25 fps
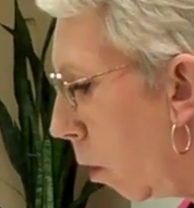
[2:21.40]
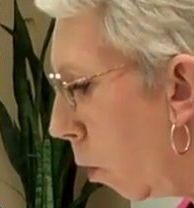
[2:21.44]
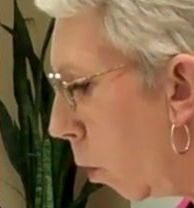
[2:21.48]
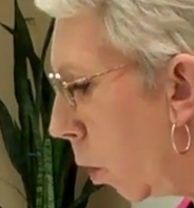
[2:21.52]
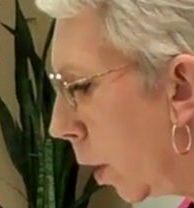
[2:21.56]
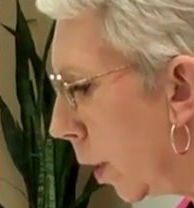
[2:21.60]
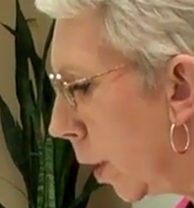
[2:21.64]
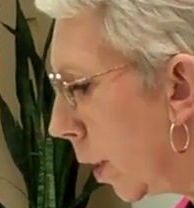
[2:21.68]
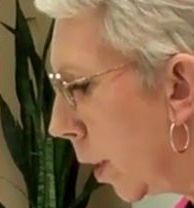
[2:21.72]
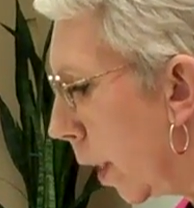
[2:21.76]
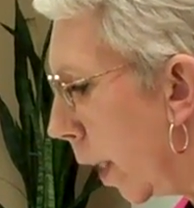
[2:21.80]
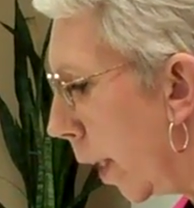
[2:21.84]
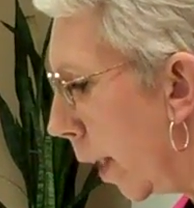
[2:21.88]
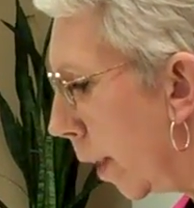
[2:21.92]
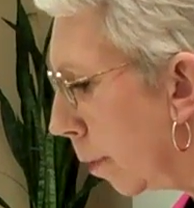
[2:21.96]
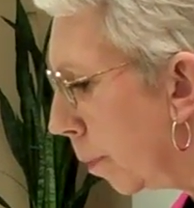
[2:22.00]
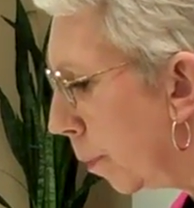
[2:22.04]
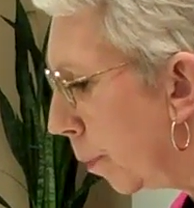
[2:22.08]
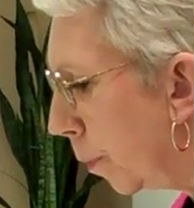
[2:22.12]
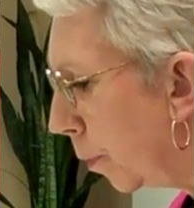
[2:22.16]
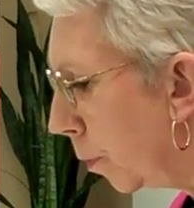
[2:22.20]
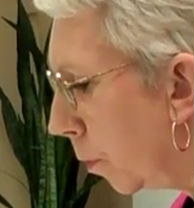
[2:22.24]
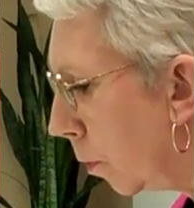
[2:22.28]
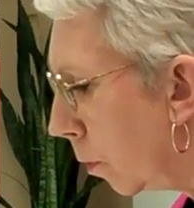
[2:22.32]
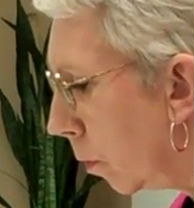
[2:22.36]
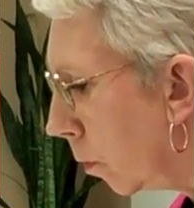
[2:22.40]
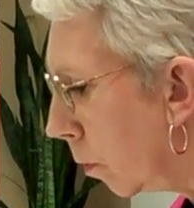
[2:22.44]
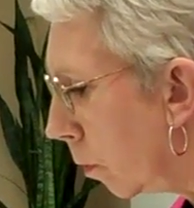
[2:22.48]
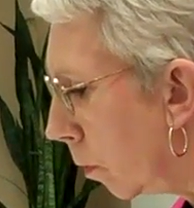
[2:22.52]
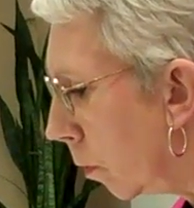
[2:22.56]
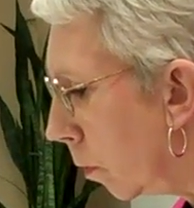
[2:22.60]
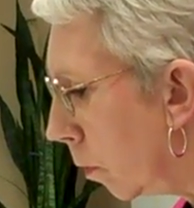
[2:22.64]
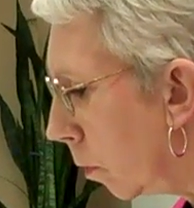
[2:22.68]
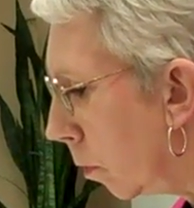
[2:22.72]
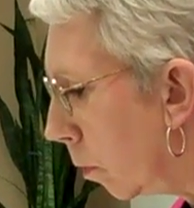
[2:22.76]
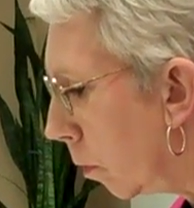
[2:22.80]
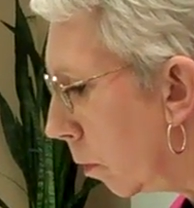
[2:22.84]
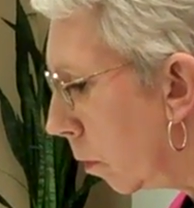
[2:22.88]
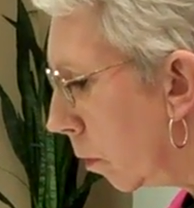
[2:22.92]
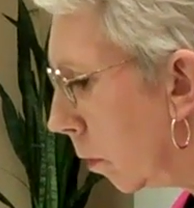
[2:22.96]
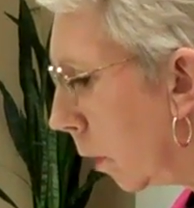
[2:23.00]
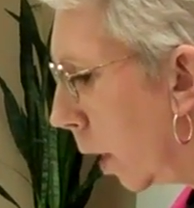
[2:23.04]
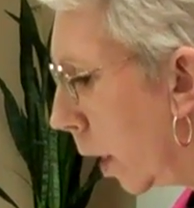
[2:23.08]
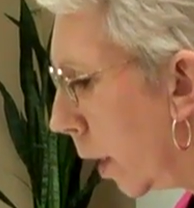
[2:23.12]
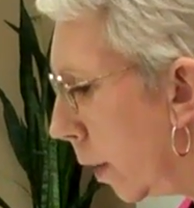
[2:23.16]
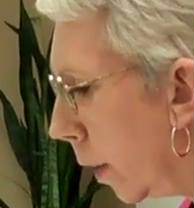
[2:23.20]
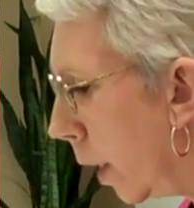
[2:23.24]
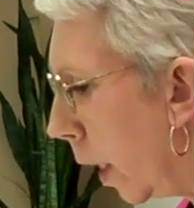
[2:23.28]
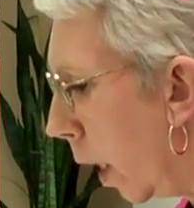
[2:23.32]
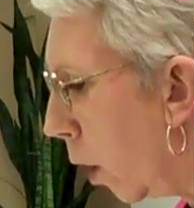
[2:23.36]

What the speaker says: What is that?